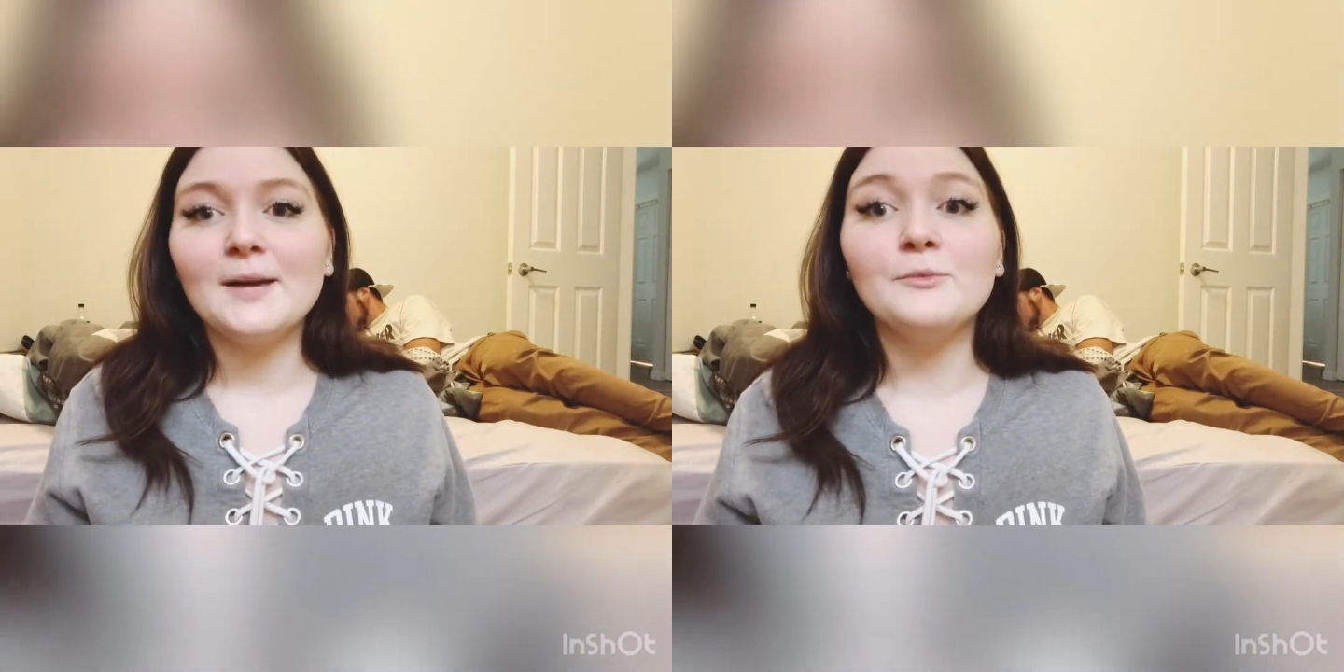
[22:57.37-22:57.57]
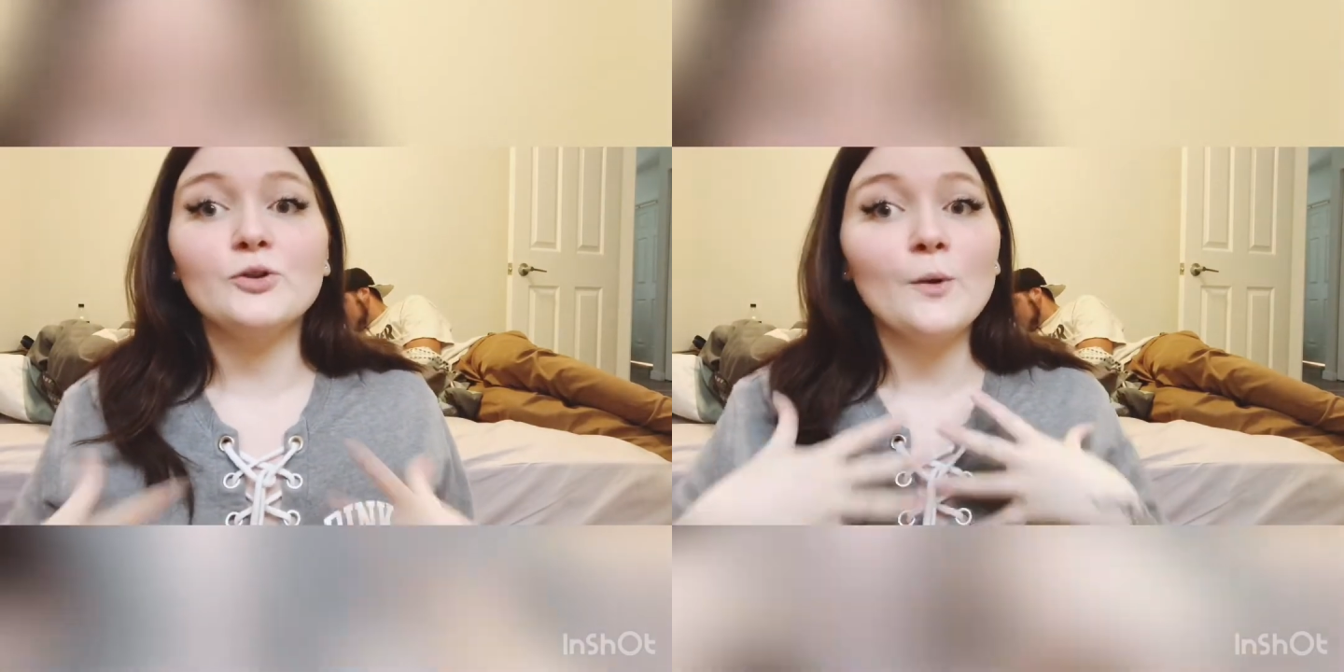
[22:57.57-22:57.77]

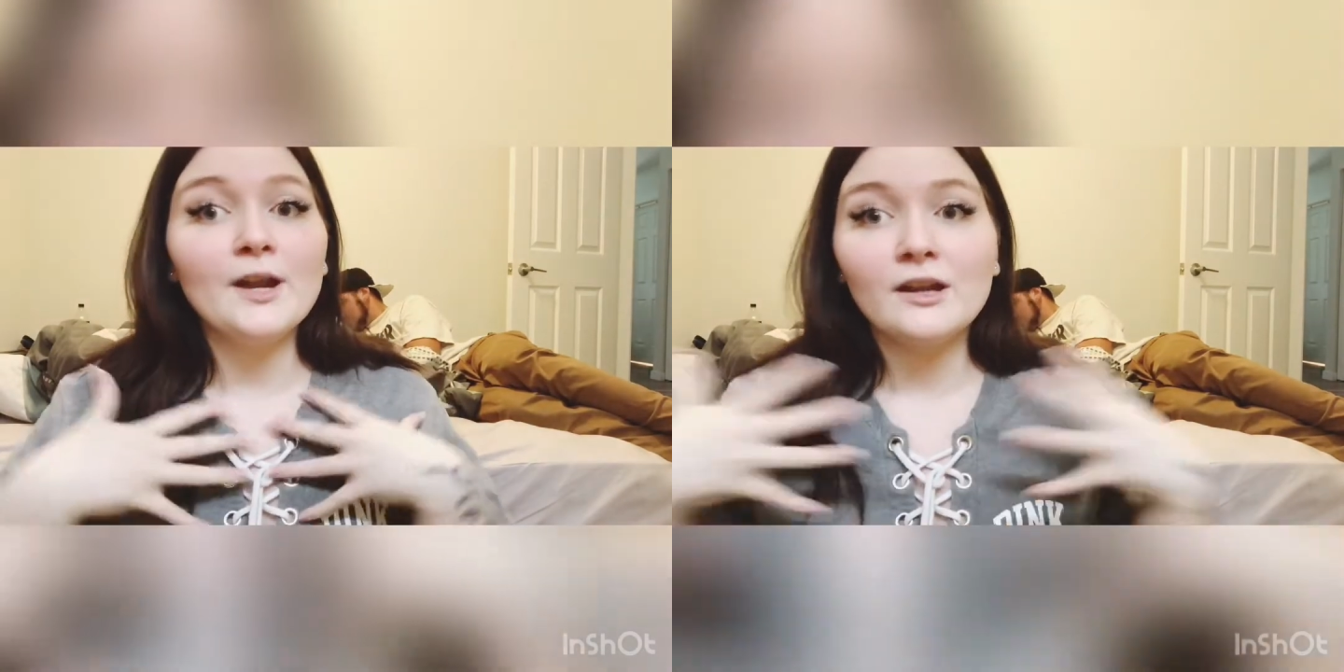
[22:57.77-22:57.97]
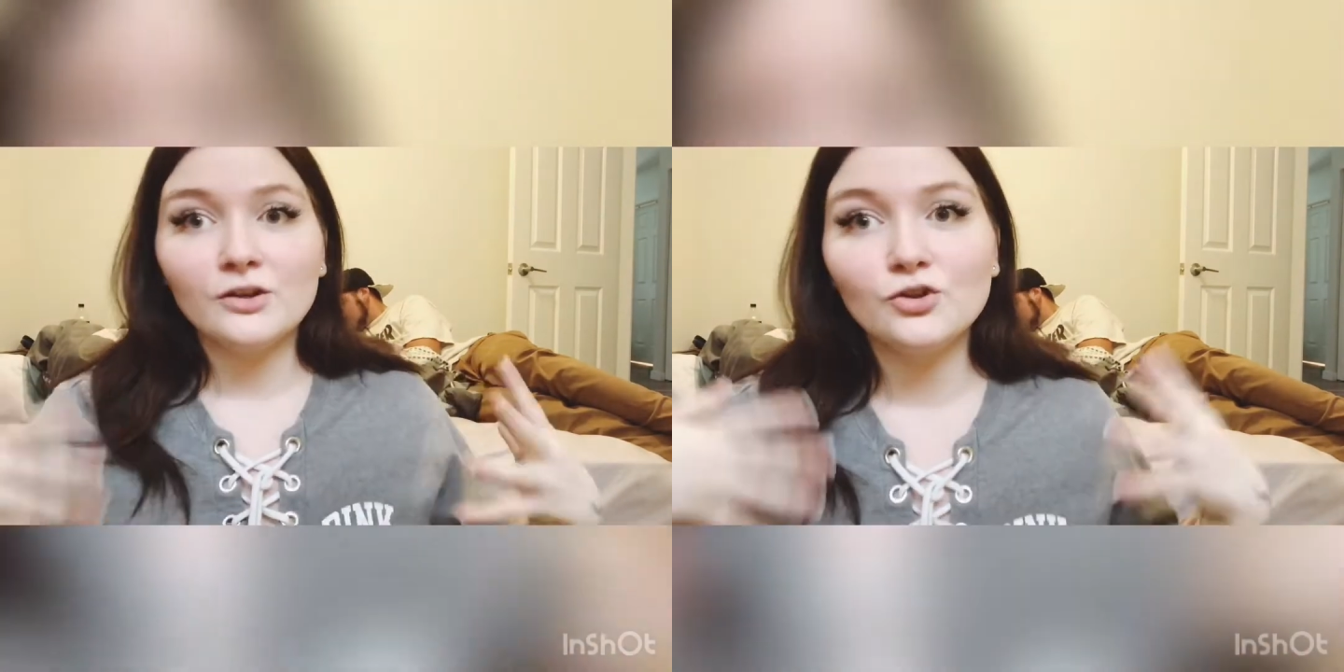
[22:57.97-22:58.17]
I'm
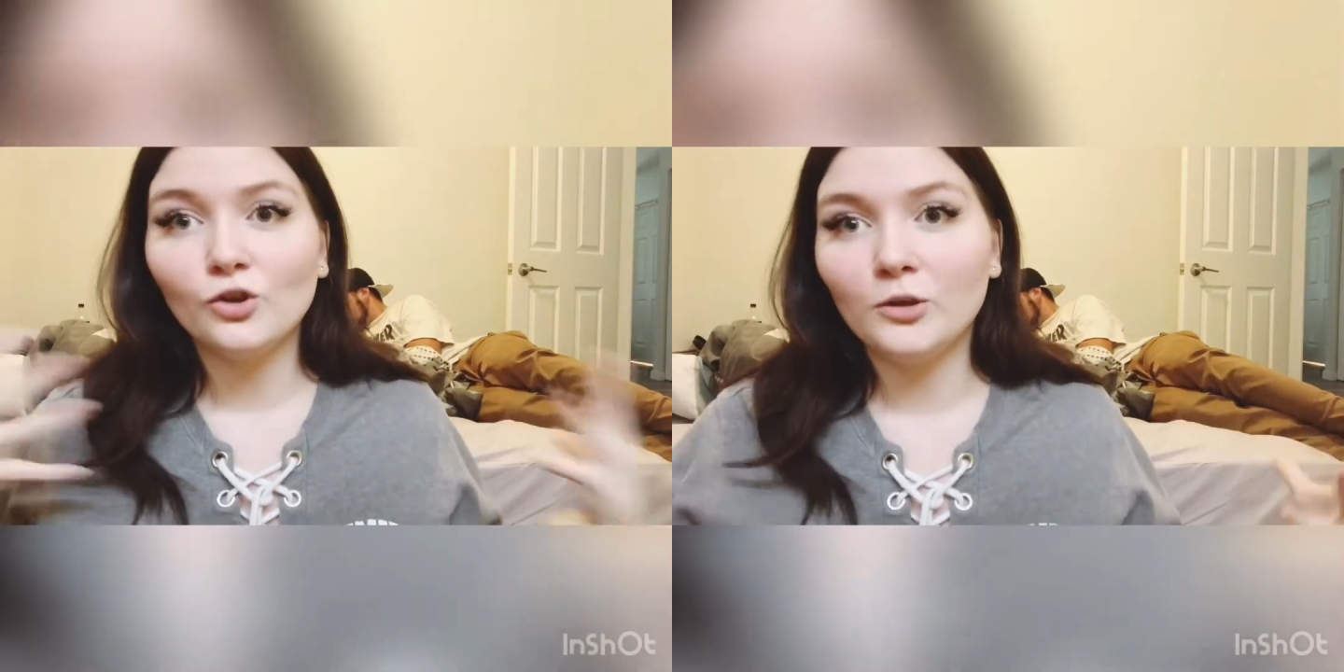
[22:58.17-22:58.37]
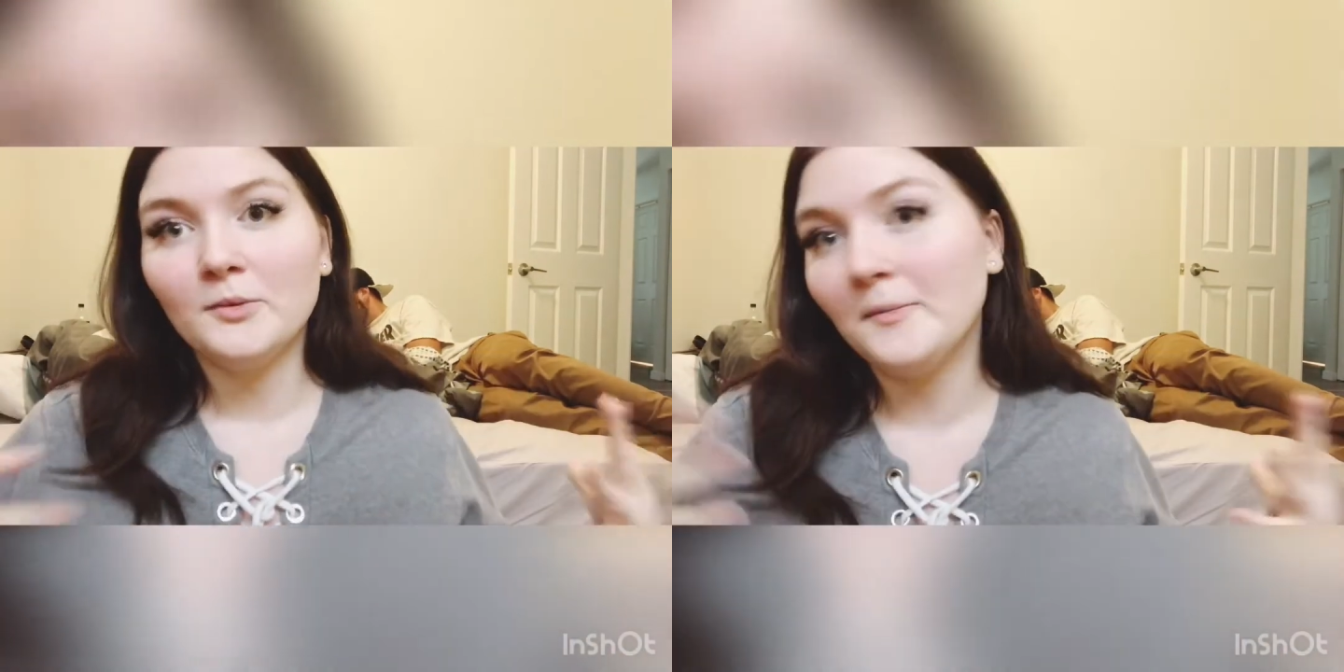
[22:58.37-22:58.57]
growing
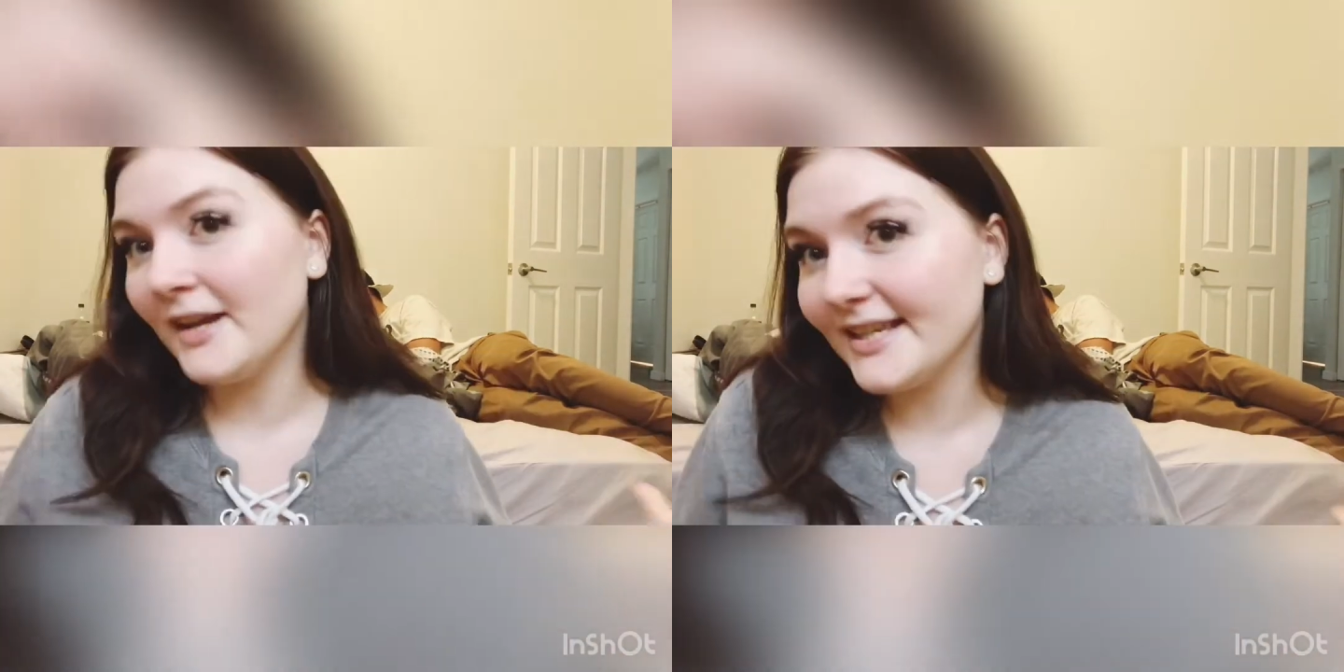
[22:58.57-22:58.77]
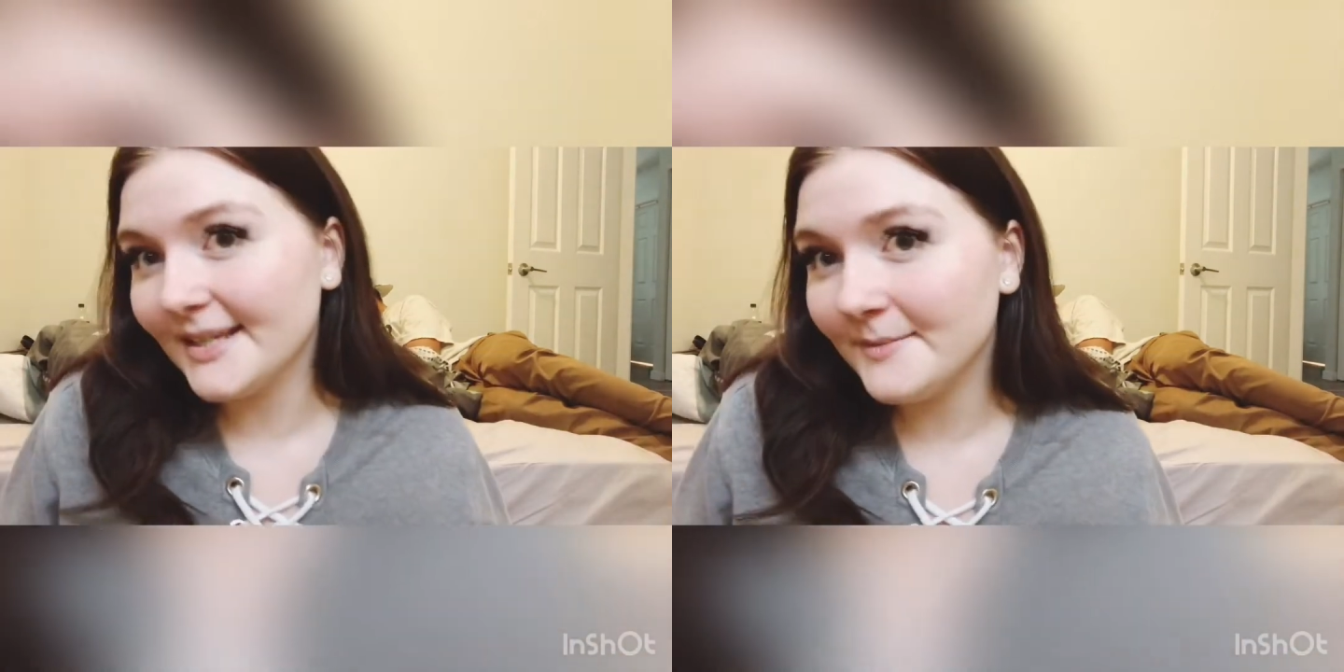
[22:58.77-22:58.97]
uncontrollably
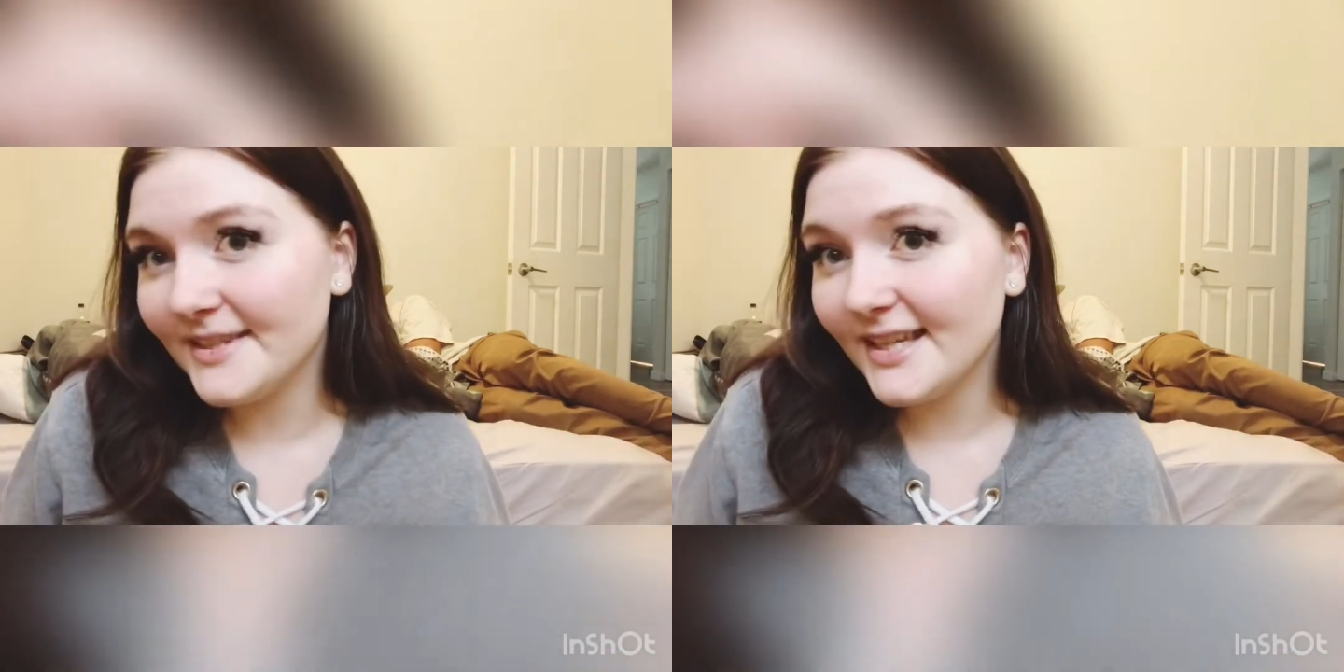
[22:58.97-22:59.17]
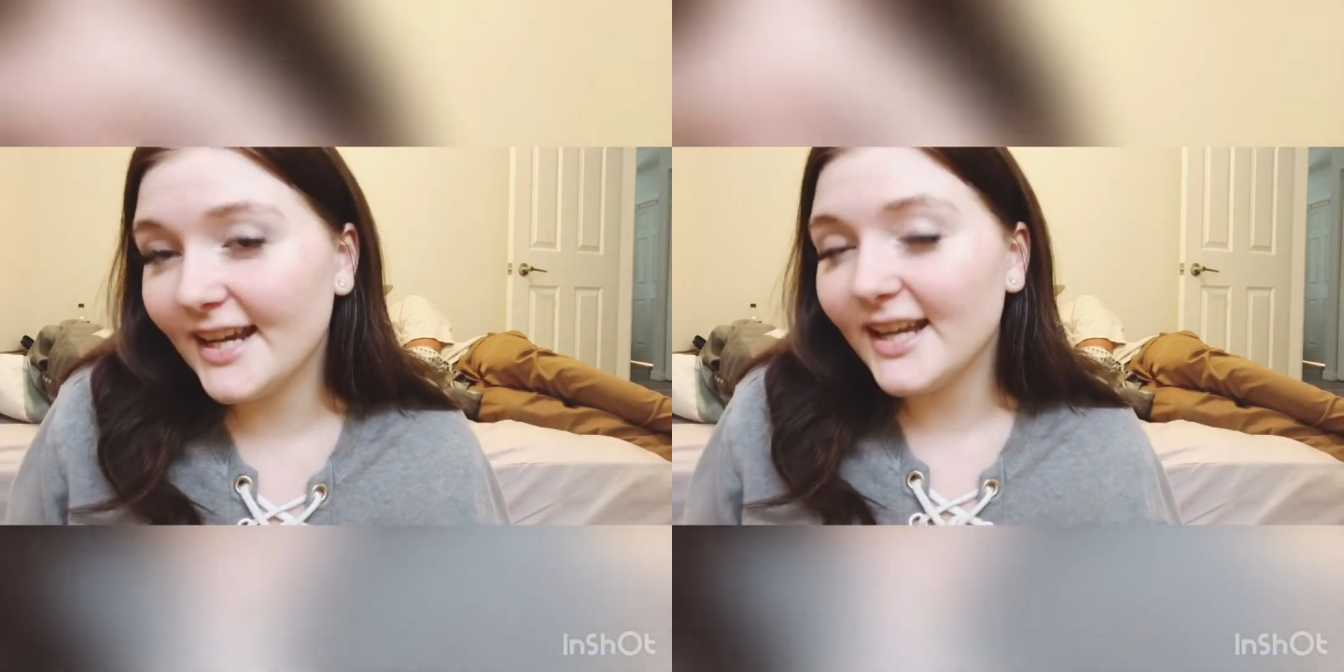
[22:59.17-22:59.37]
because I'm
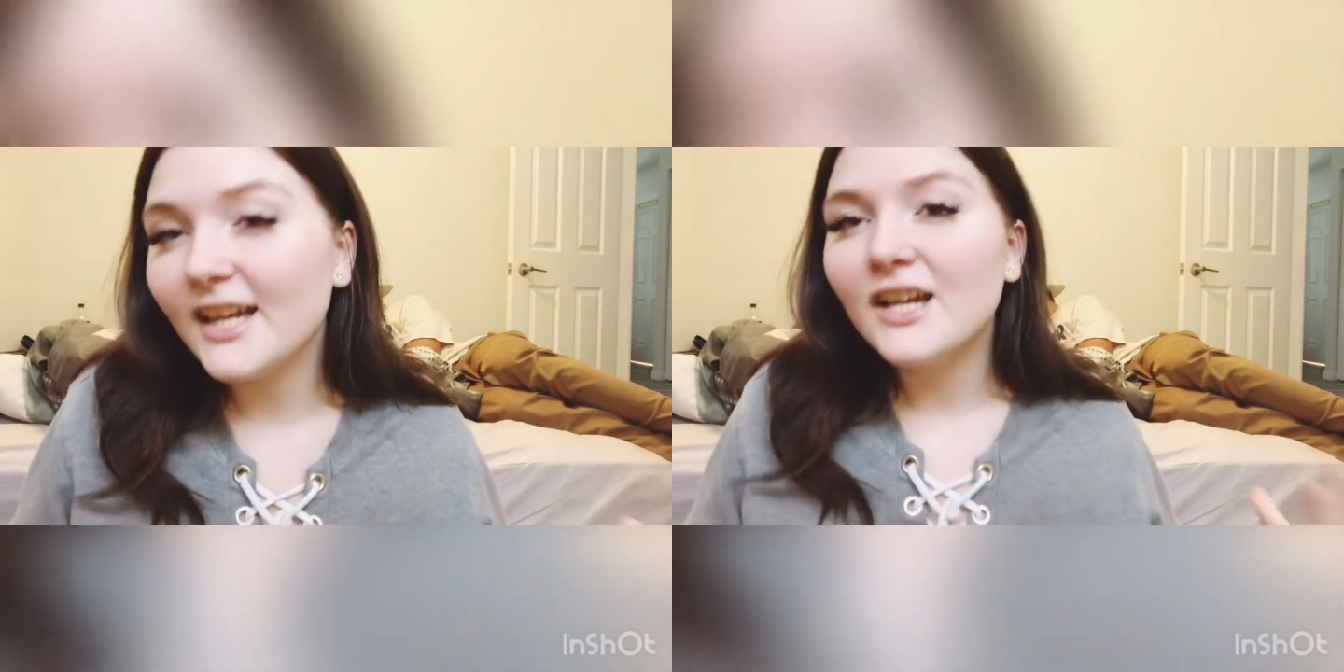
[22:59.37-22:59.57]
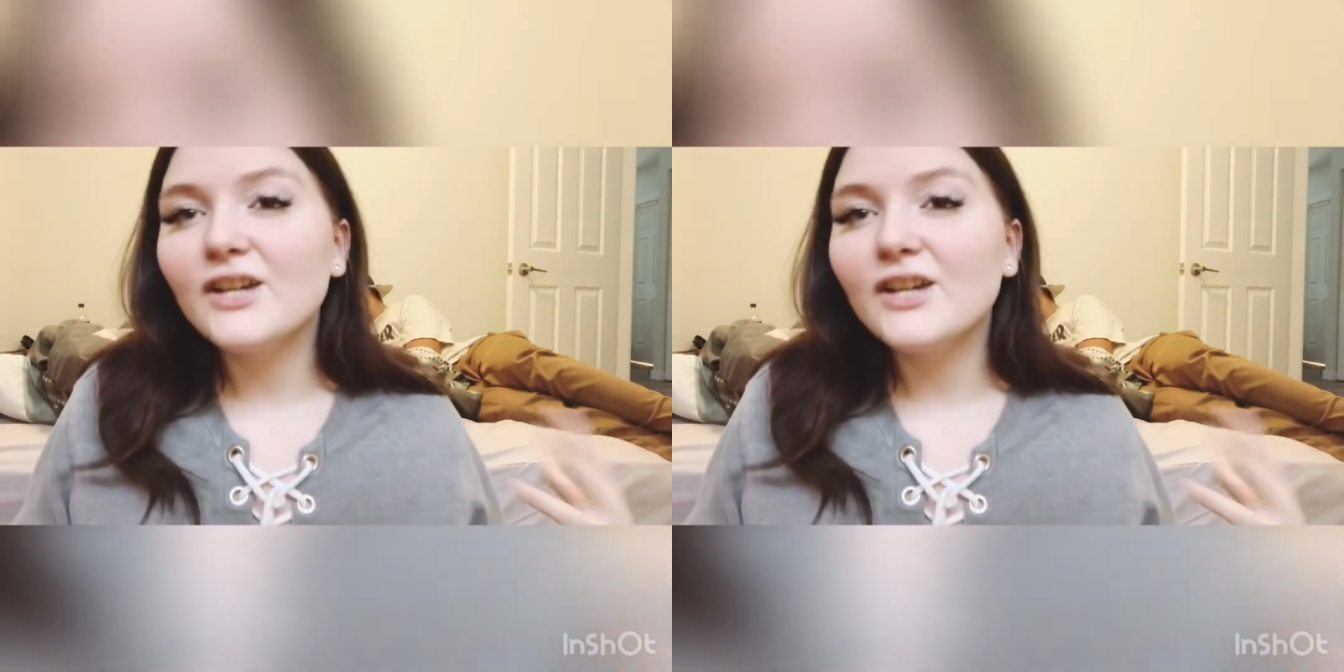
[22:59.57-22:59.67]
sick.